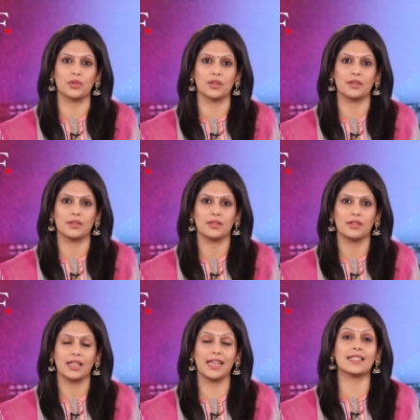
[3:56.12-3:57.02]
Putin.
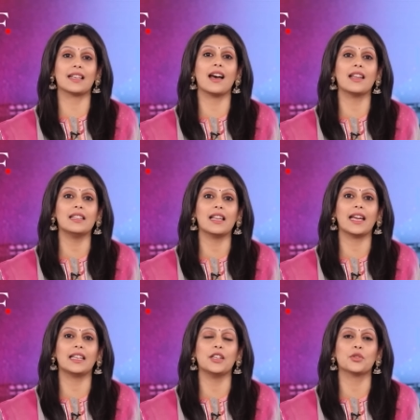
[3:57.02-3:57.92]
He is
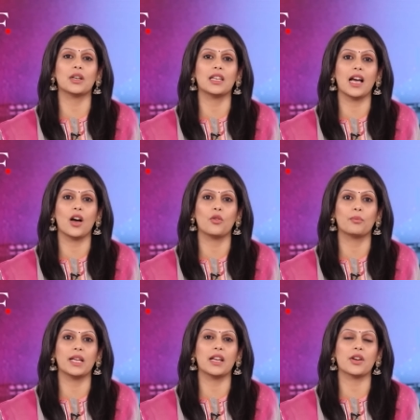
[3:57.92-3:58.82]
unlikely to allow
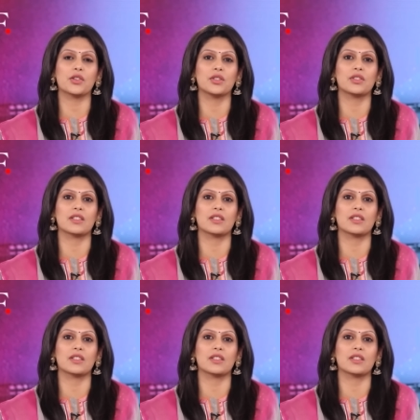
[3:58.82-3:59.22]
Belarusian